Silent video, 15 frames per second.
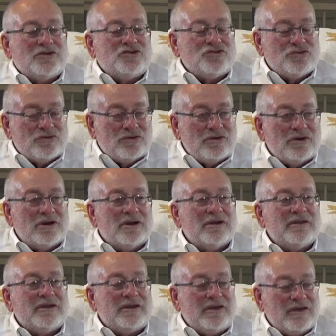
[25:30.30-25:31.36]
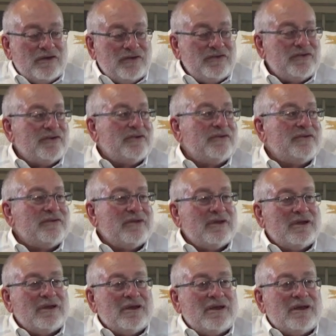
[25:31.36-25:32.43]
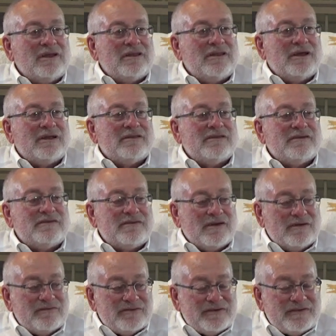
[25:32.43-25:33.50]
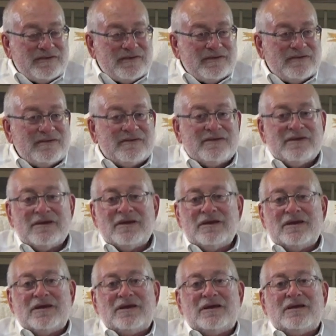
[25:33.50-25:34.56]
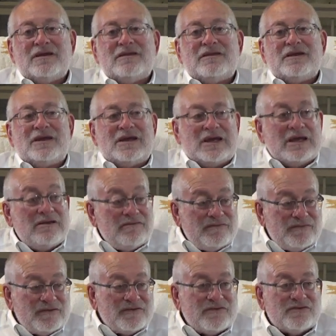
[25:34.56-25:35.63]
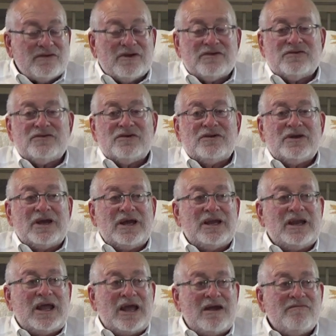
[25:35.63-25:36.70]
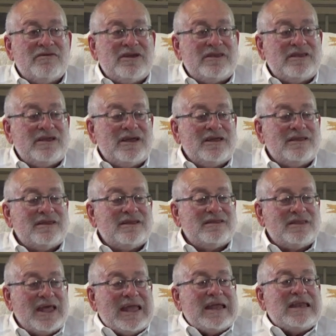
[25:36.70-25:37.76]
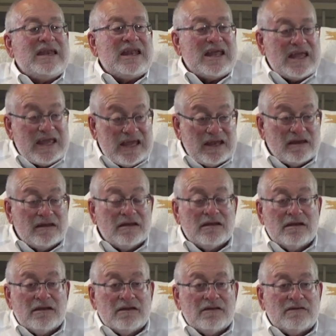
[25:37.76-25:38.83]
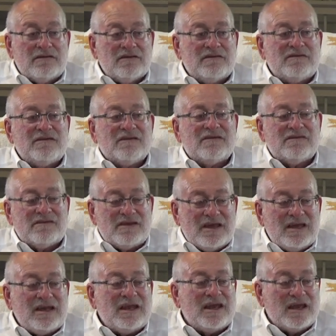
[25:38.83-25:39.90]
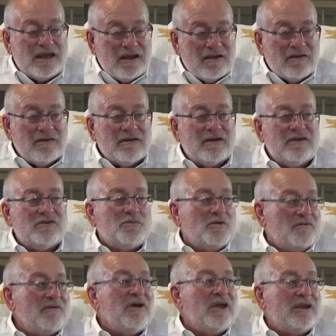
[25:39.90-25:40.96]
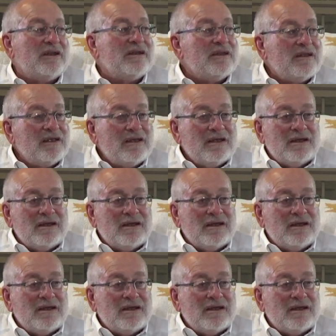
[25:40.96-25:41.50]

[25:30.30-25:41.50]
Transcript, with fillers: assure the users that the services and the infrastructure and everything that they need to succeed here is provided.